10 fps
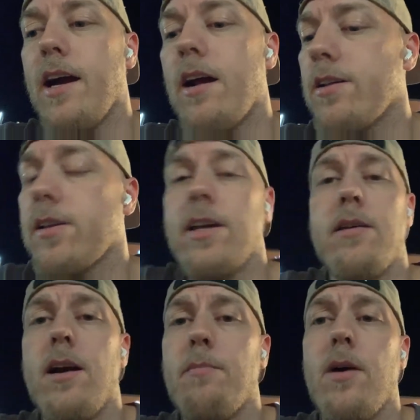I'm
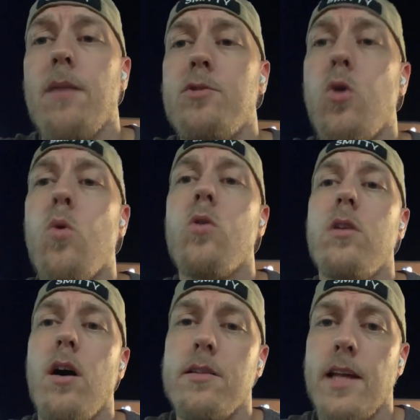
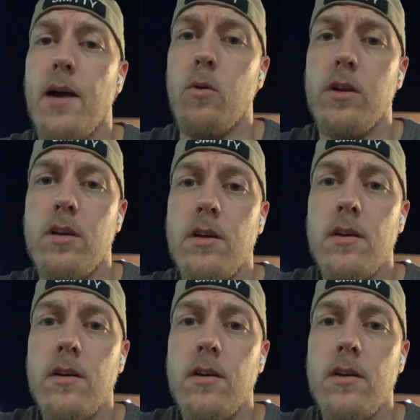torn on that one.